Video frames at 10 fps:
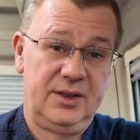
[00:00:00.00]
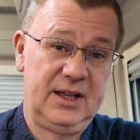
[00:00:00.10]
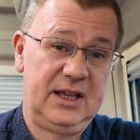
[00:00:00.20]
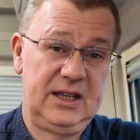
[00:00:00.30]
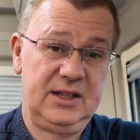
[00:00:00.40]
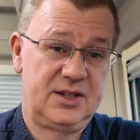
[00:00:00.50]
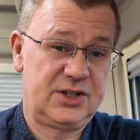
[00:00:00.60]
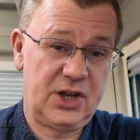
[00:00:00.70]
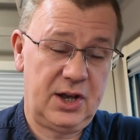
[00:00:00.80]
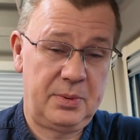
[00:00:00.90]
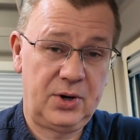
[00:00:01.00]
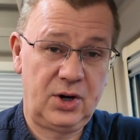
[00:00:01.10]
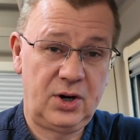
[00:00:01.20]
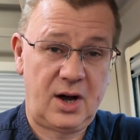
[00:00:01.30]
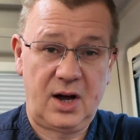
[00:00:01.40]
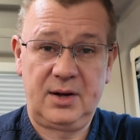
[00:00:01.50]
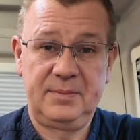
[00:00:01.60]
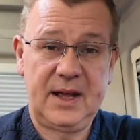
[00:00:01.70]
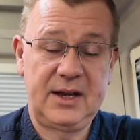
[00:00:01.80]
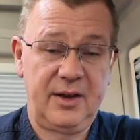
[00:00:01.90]
the Serbo or
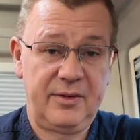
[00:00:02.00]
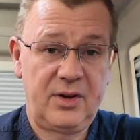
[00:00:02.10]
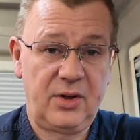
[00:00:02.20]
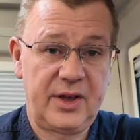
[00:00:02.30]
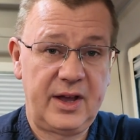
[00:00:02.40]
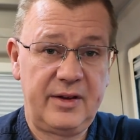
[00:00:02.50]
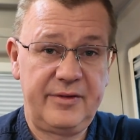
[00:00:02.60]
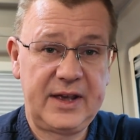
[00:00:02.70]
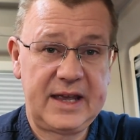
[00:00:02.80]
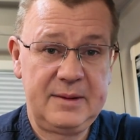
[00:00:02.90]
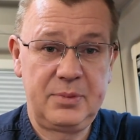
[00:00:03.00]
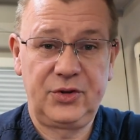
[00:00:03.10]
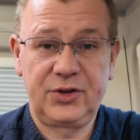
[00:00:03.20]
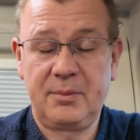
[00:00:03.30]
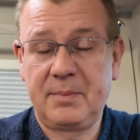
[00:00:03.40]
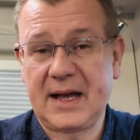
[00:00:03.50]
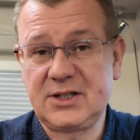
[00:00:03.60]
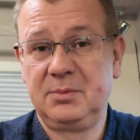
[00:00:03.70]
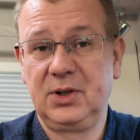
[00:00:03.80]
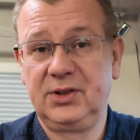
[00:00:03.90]
any other VE bus
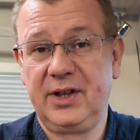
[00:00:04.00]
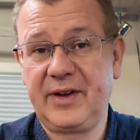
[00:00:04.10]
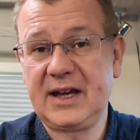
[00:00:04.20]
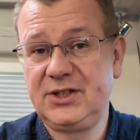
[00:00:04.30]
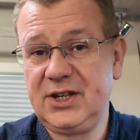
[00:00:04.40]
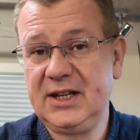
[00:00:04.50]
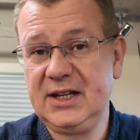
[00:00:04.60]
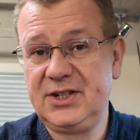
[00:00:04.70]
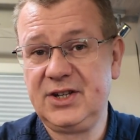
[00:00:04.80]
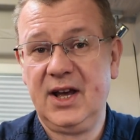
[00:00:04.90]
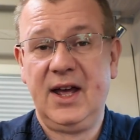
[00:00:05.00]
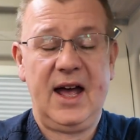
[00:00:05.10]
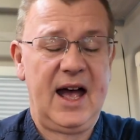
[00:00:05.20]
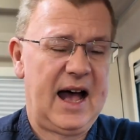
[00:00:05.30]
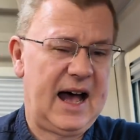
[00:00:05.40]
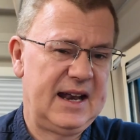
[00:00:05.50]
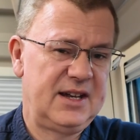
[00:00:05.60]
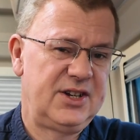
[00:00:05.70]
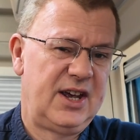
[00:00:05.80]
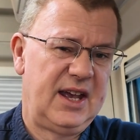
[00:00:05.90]
compatible devices,
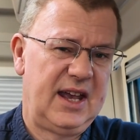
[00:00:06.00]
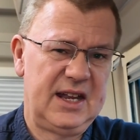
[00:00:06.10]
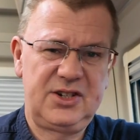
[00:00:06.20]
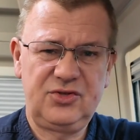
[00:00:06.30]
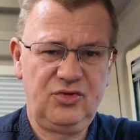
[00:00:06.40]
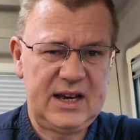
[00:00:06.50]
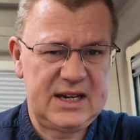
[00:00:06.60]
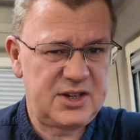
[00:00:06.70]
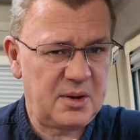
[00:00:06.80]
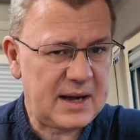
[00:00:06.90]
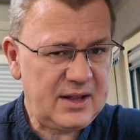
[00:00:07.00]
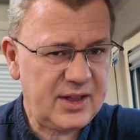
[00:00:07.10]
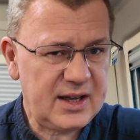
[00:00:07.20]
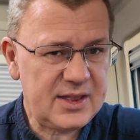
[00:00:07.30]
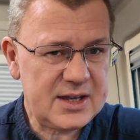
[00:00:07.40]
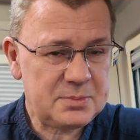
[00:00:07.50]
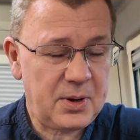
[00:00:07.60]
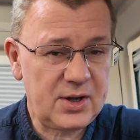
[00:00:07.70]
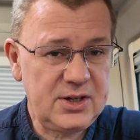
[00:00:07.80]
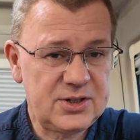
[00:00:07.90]
and It doesn't really do anything at this
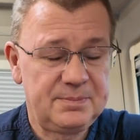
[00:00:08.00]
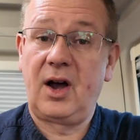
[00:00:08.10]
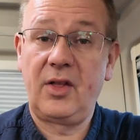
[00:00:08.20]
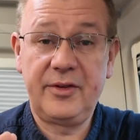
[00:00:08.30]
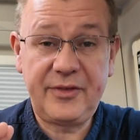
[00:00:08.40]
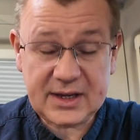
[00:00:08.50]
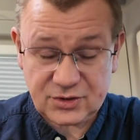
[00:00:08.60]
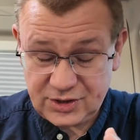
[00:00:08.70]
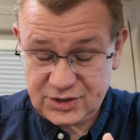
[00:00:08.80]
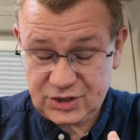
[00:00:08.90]
point. On the Victron